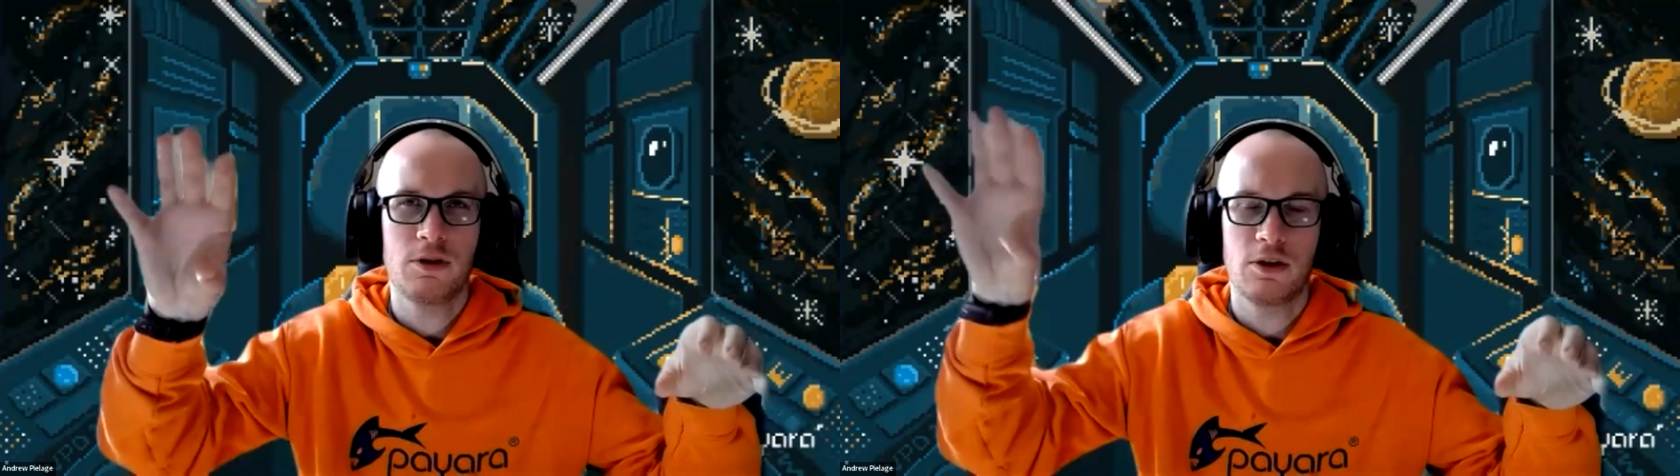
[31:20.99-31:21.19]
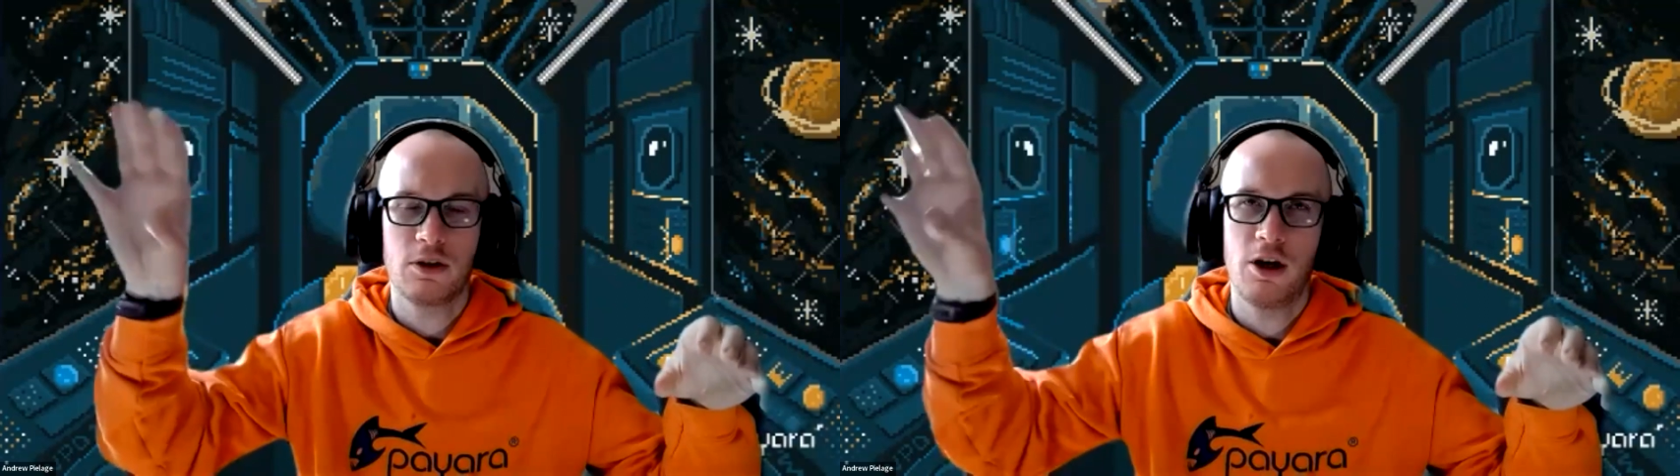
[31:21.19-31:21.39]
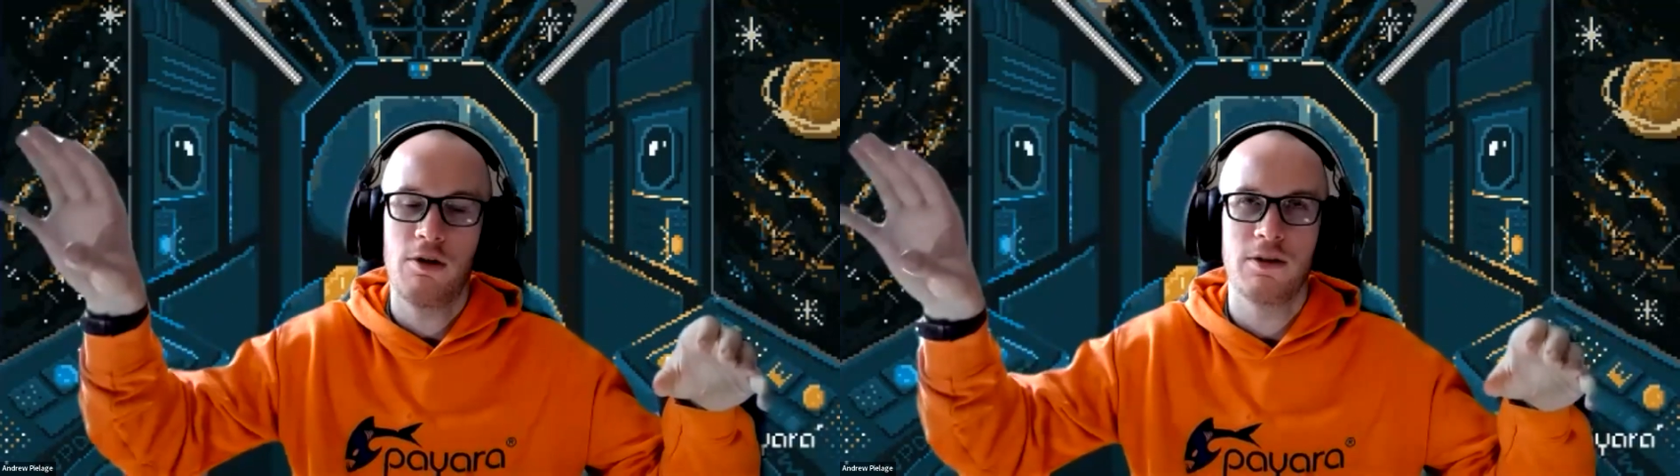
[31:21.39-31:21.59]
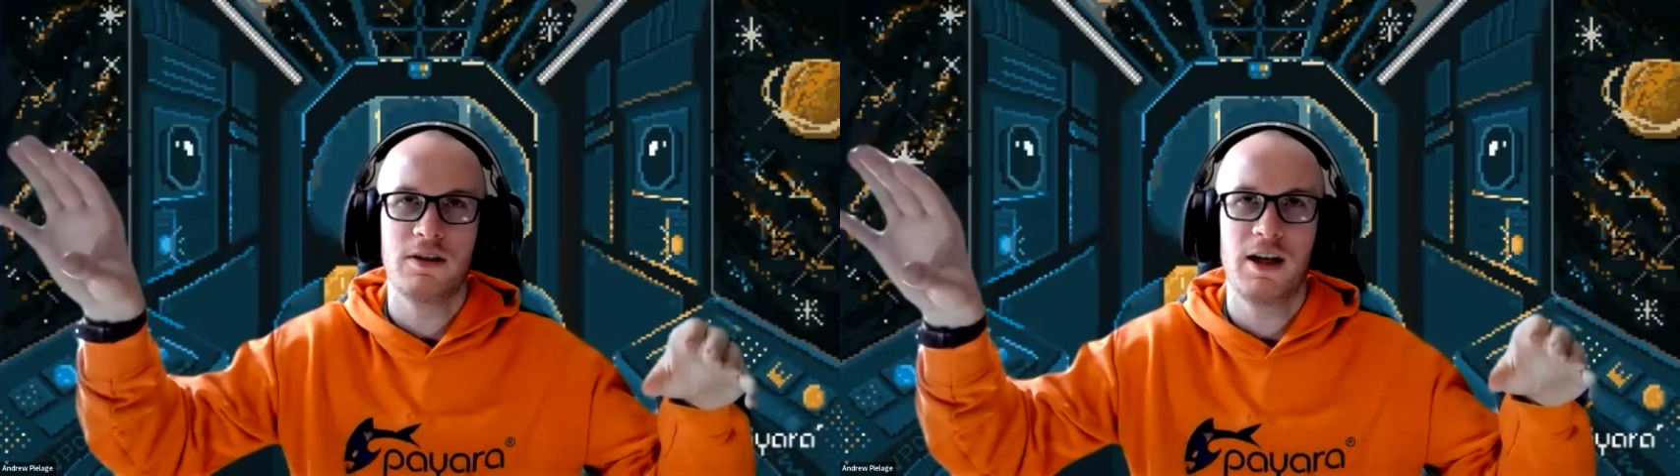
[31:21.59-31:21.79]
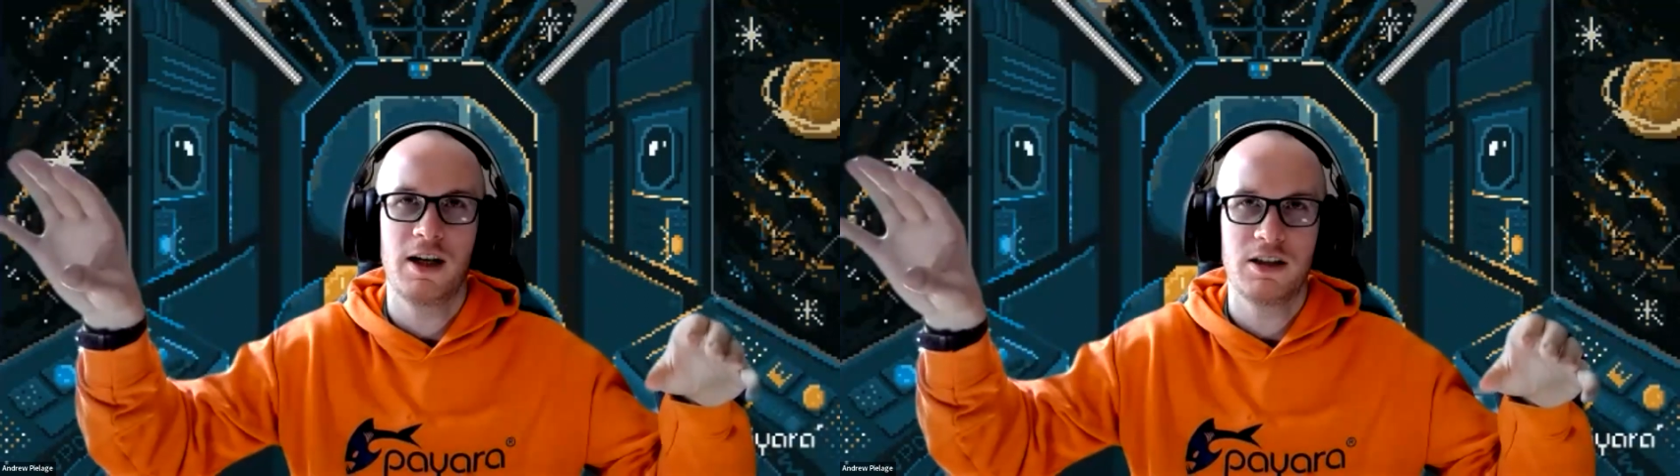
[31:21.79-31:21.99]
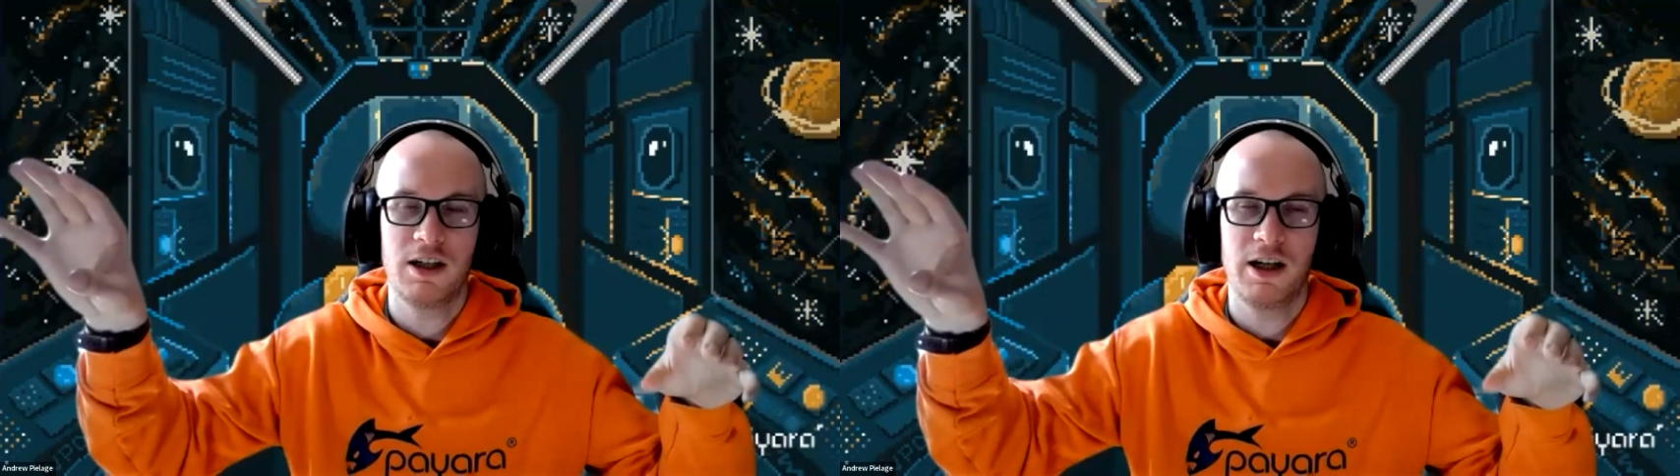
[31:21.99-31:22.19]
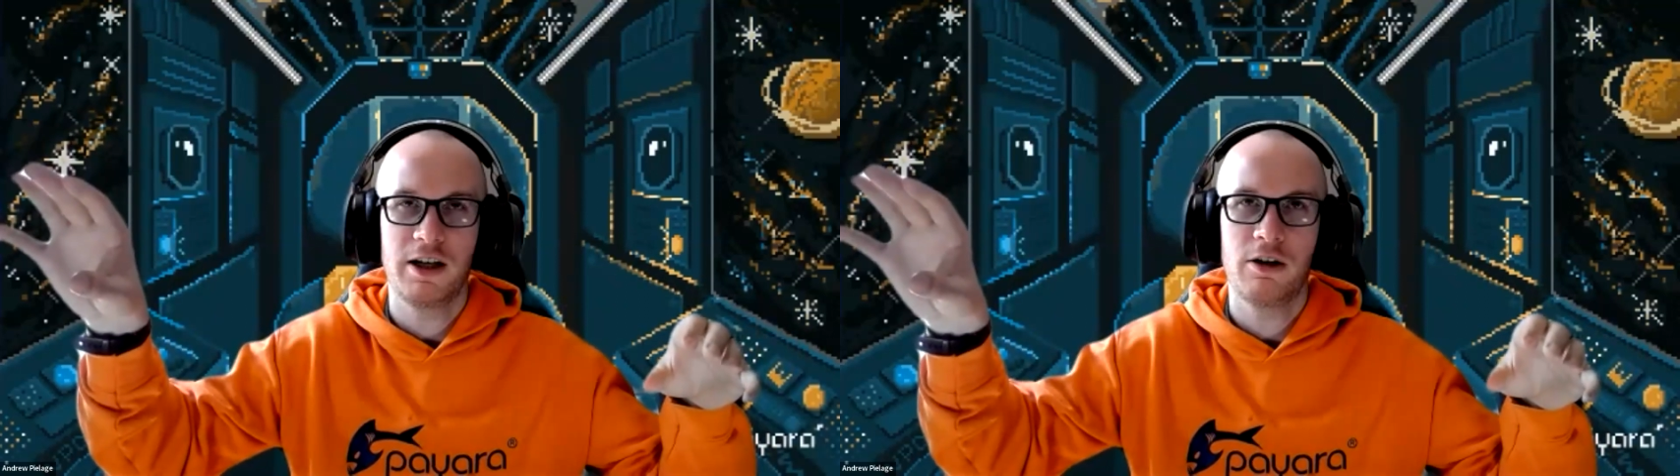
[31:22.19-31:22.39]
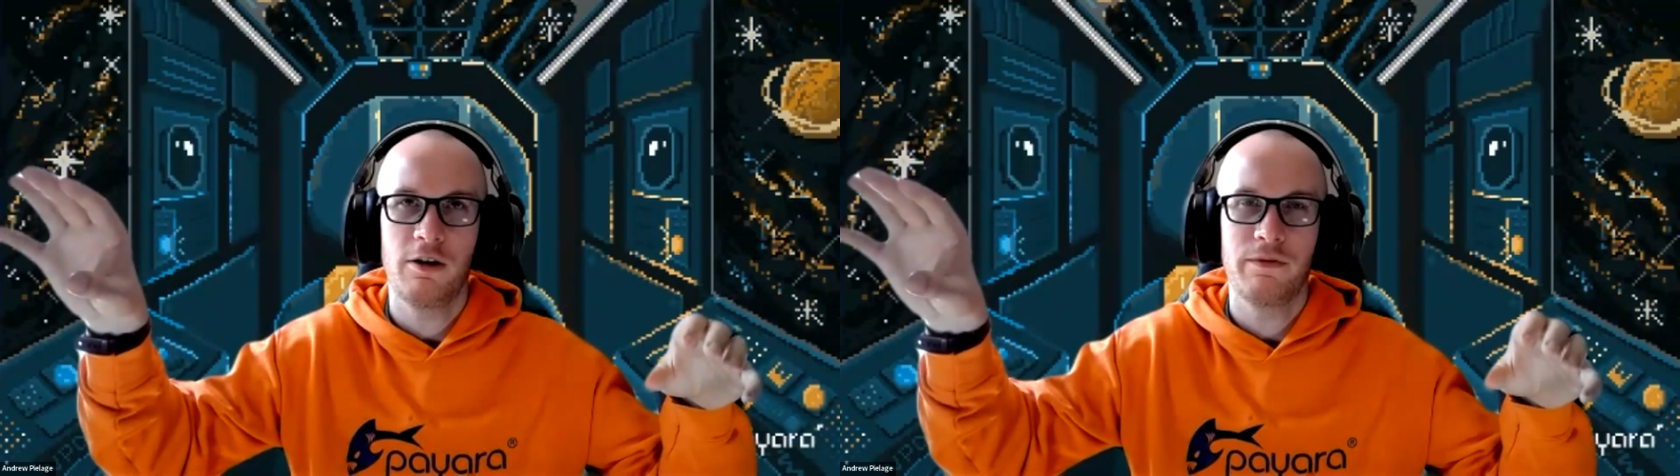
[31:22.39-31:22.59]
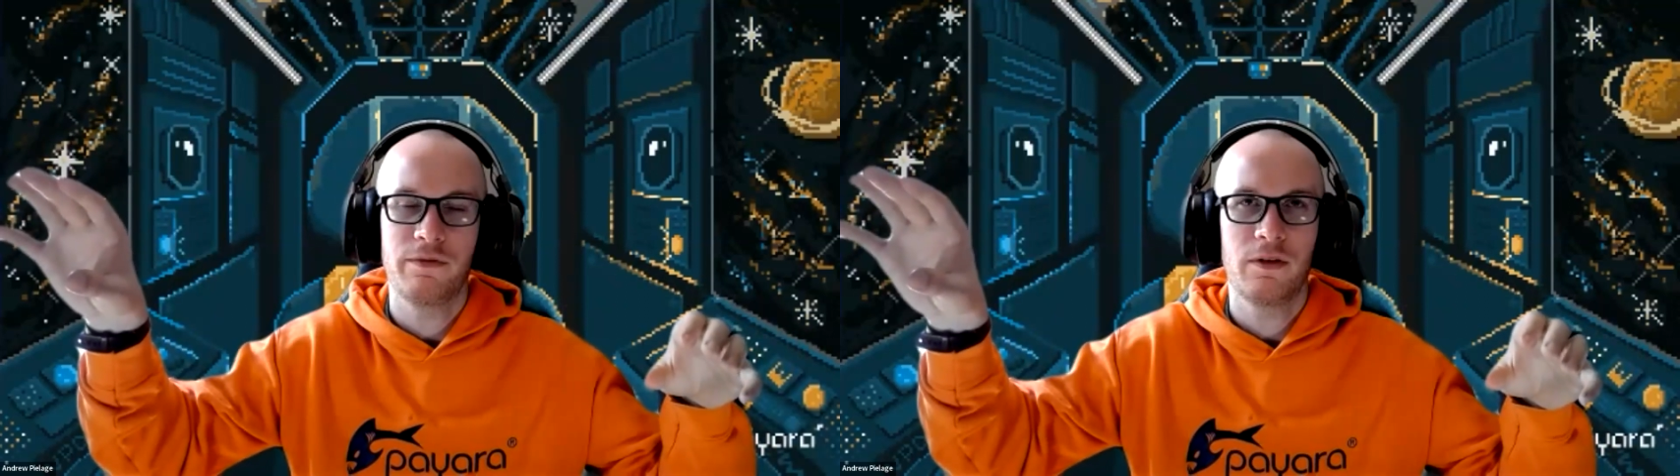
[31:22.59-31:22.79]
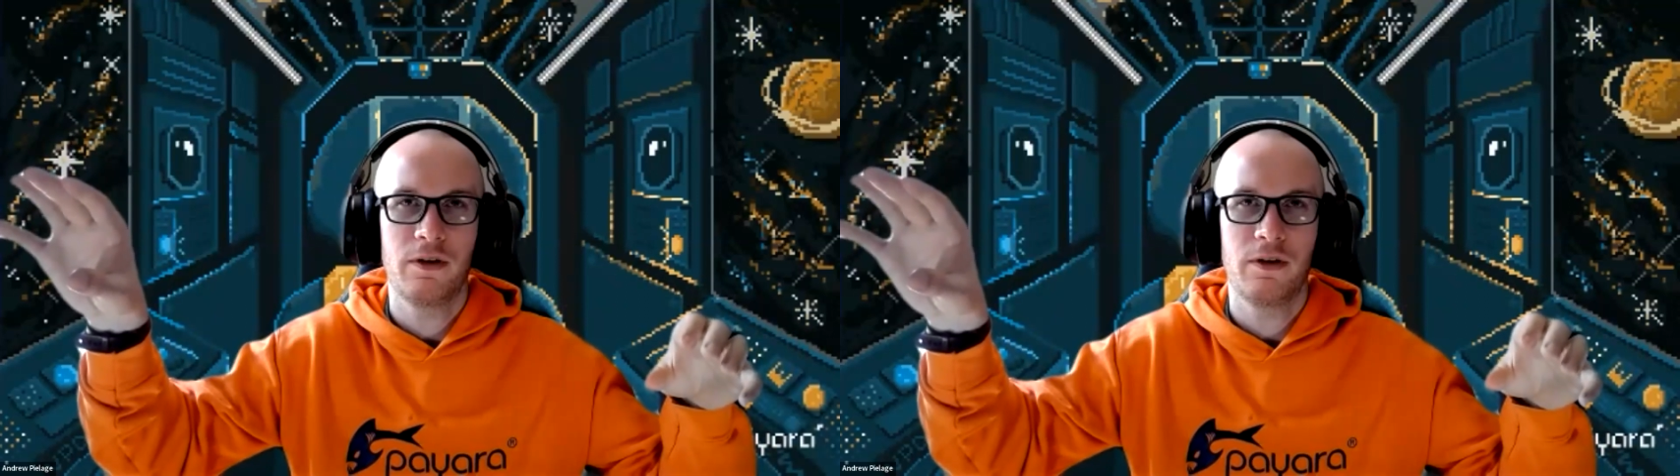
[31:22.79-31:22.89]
concurrency actually of